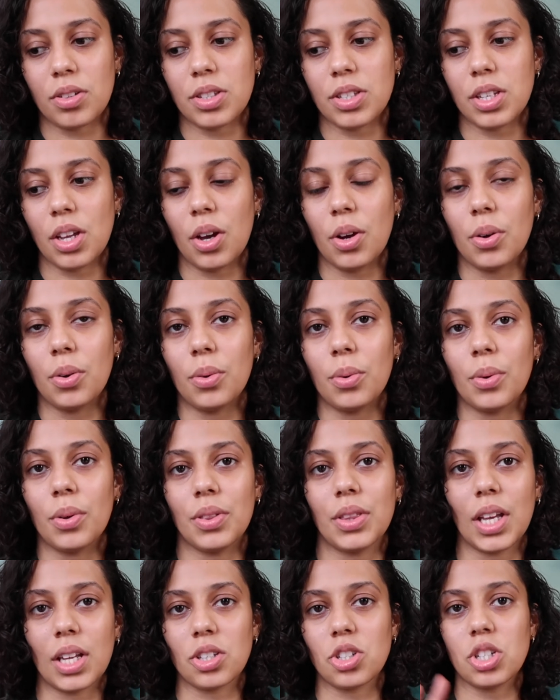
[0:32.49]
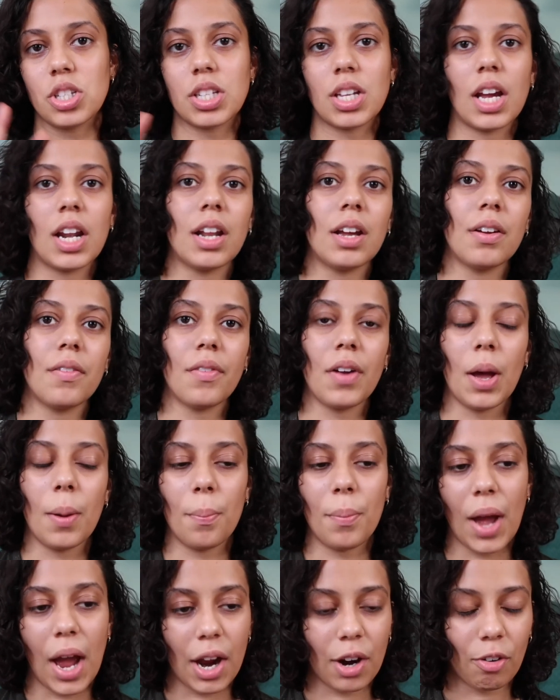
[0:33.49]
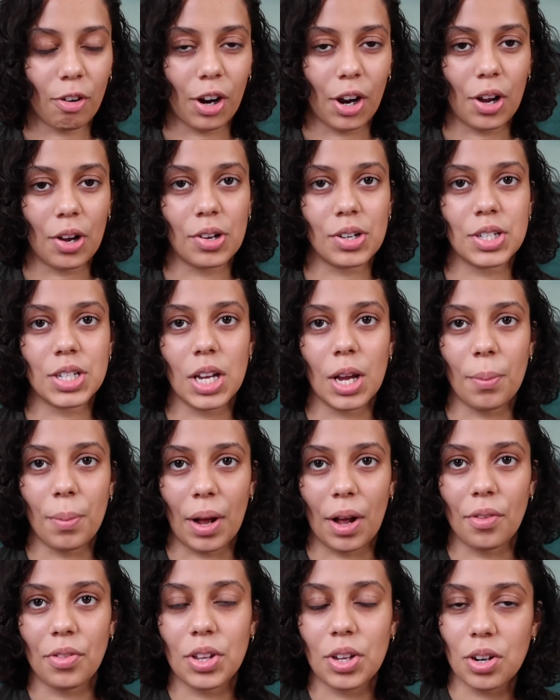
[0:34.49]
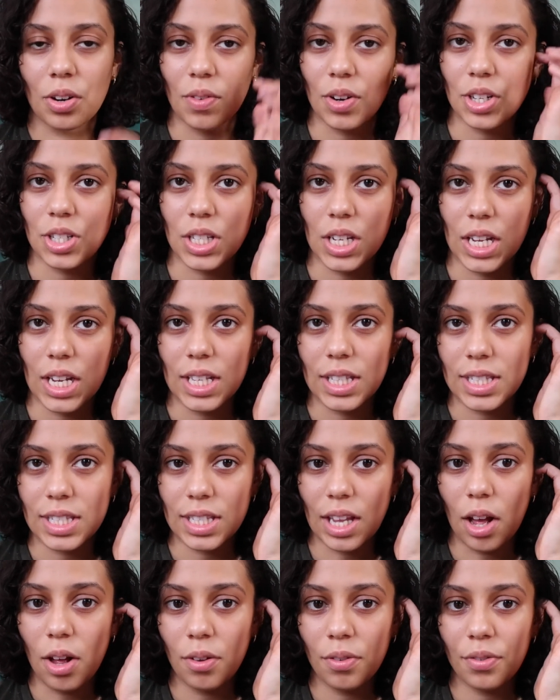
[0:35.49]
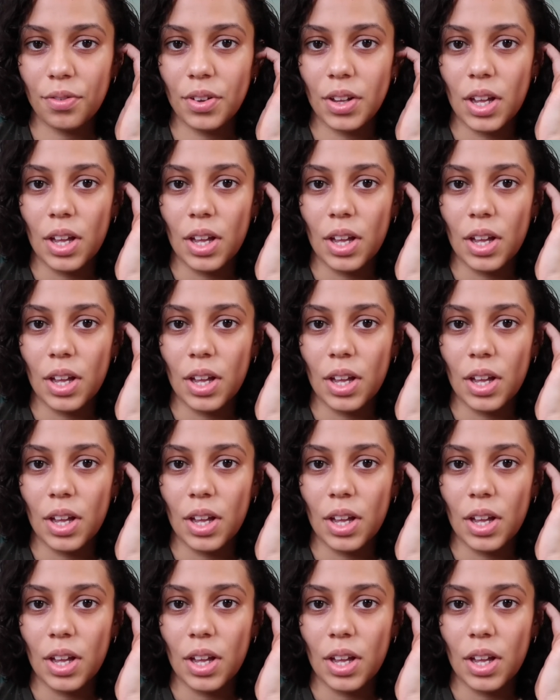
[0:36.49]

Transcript: So that's just kind of a background about the university itself.